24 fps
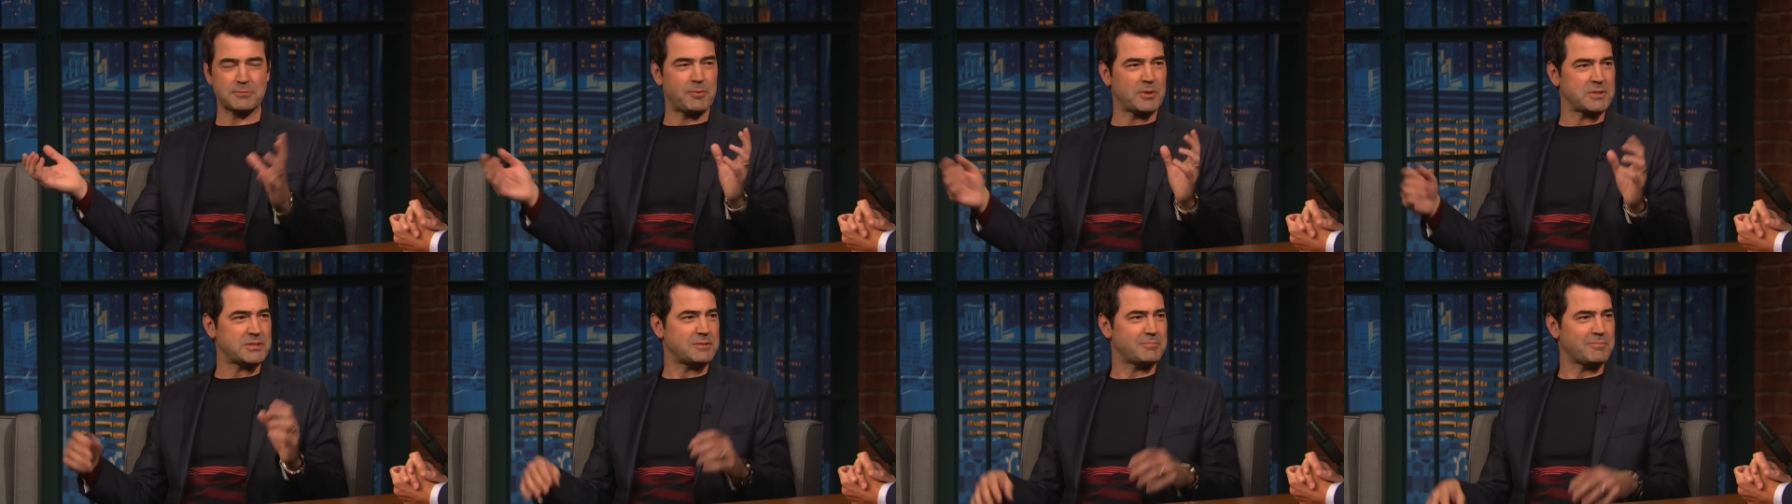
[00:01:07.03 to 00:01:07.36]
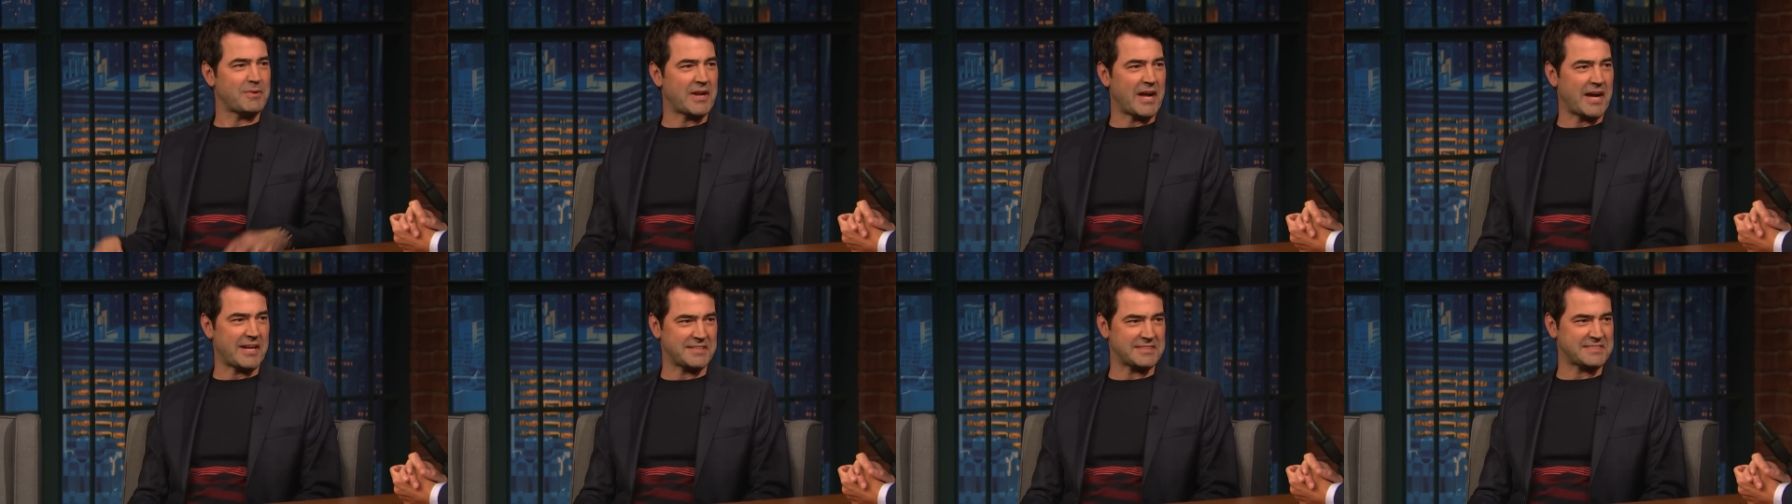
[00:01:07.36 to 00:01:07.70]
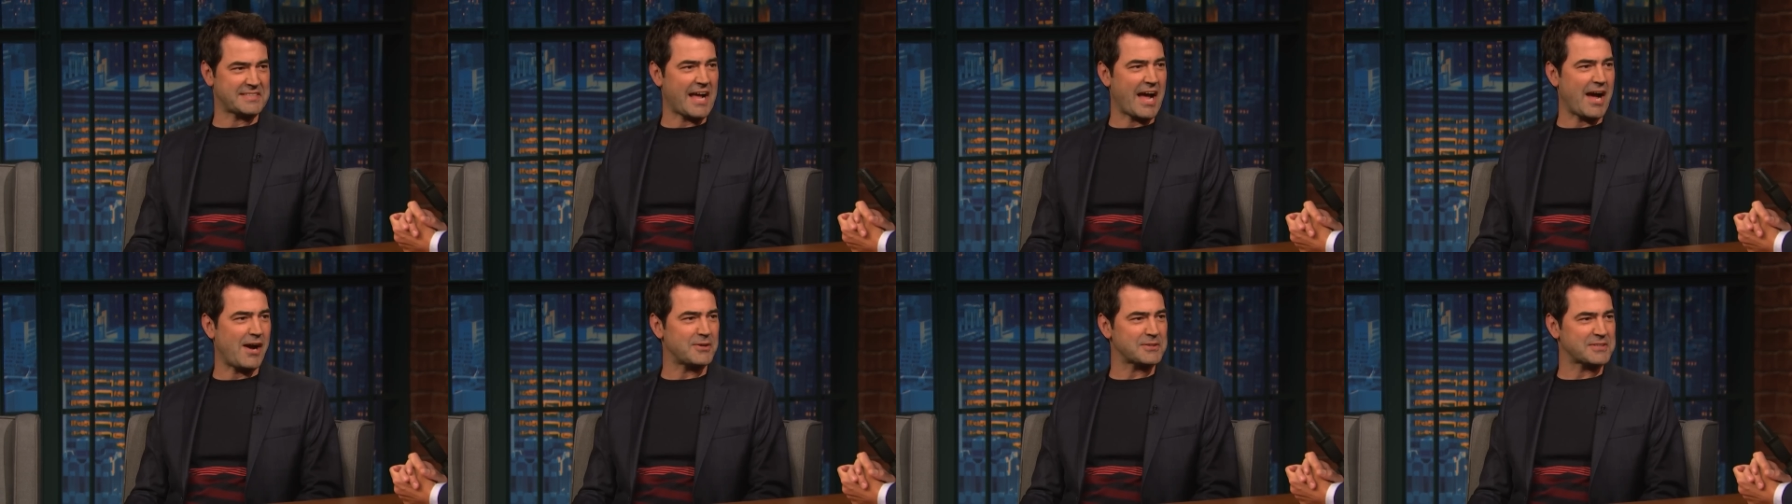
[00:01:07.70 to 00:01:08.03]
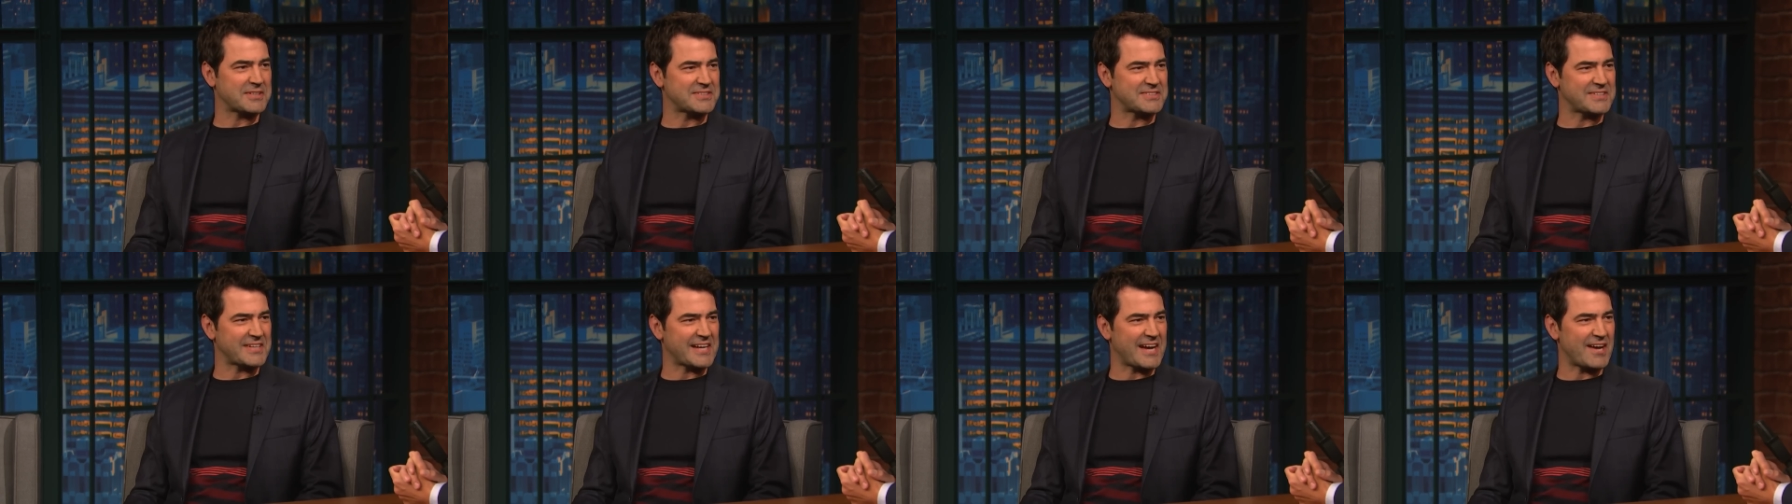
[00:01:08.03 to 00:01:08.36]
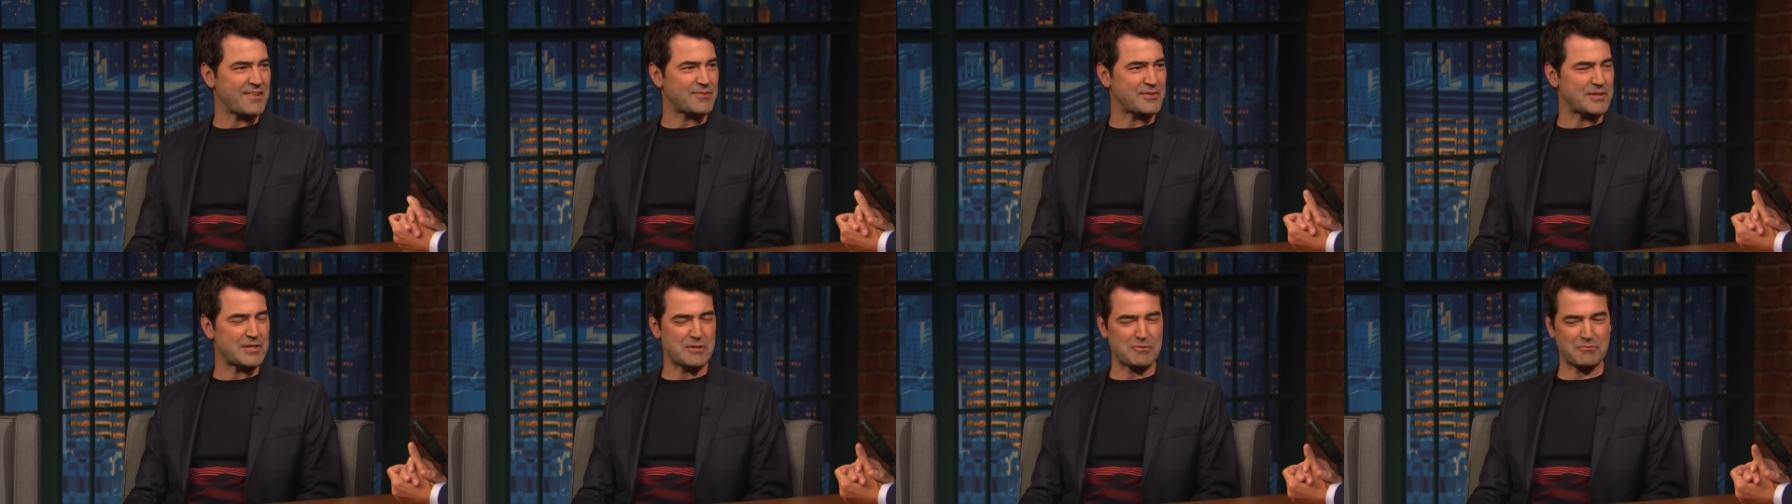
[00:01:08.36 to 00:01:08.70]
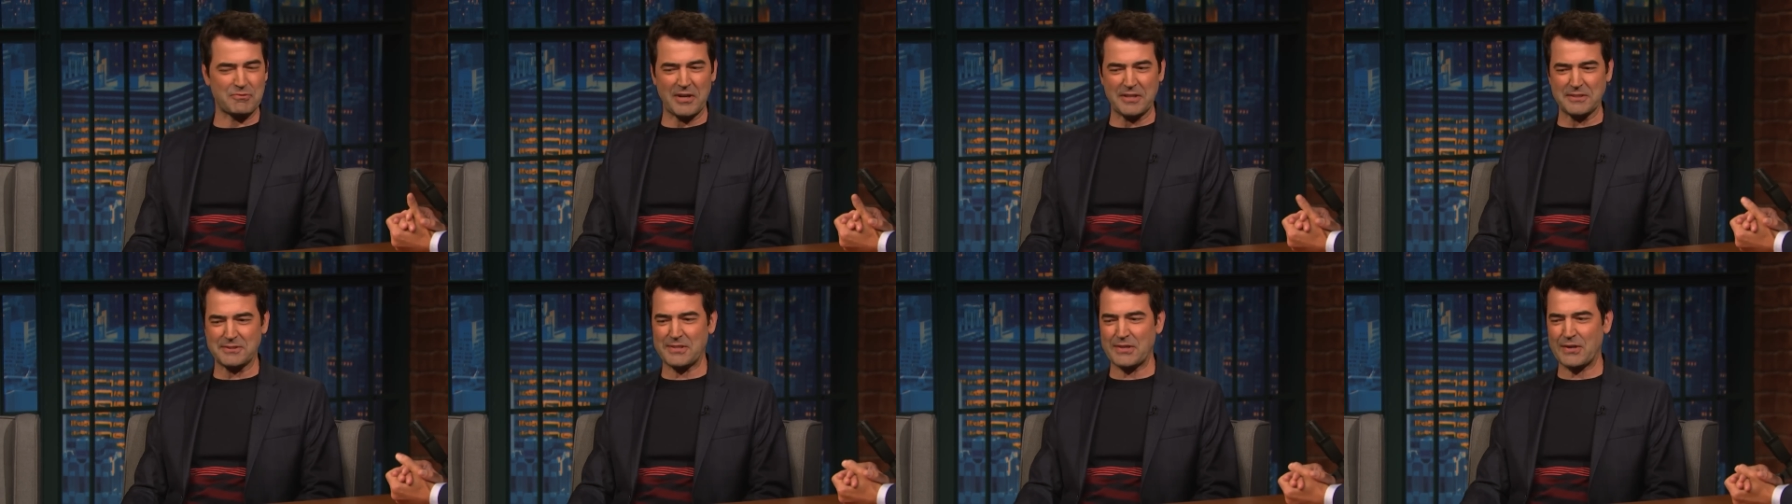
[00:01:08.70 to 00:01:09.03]
must have been out of town because I got the
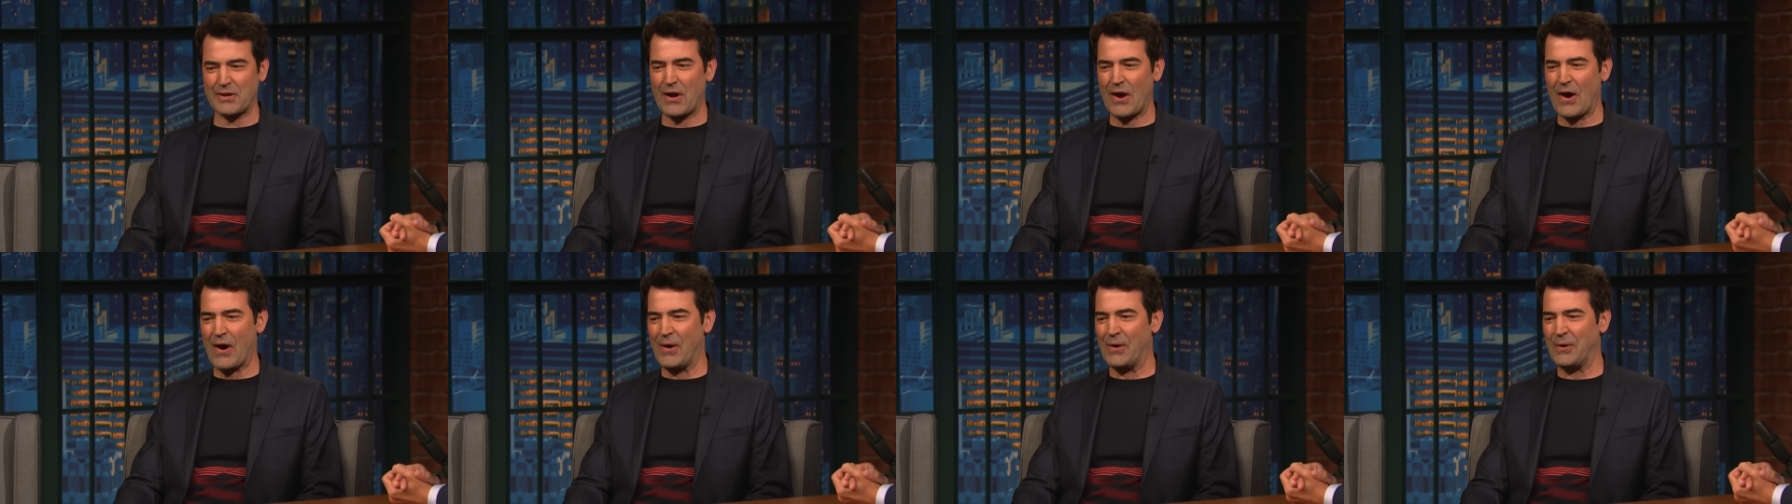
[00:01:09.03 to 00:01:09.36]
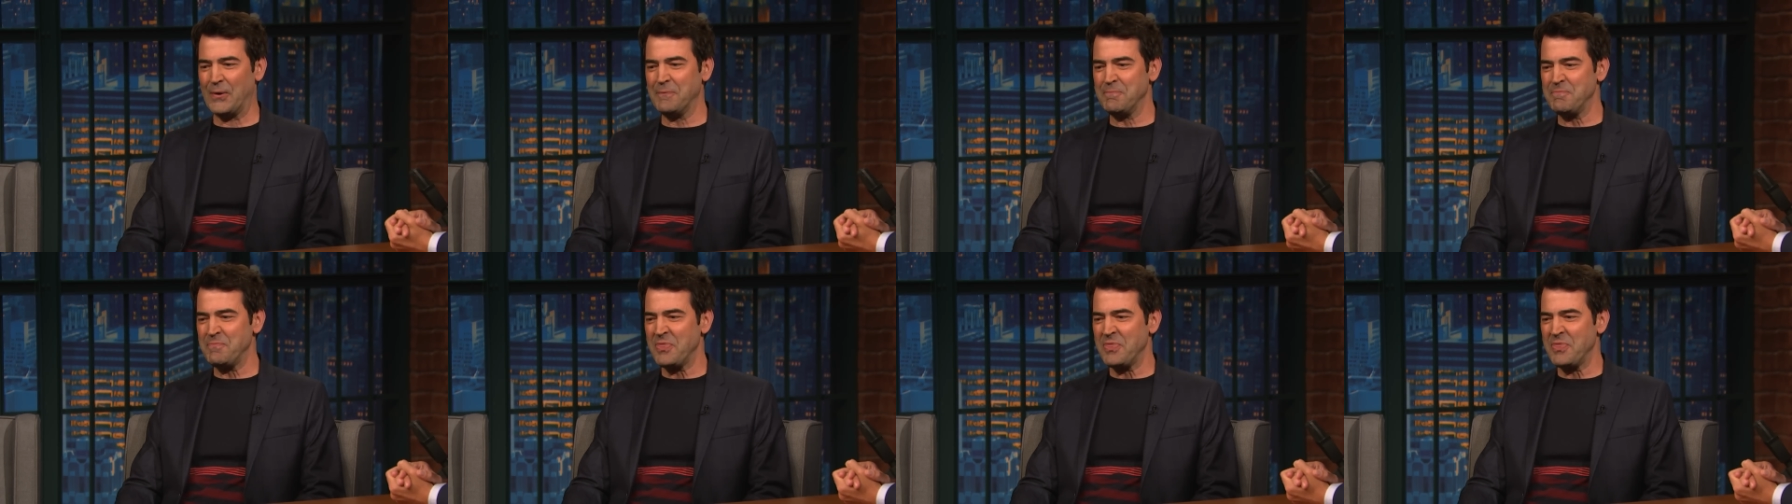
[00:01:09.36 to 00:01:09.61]
invite to go.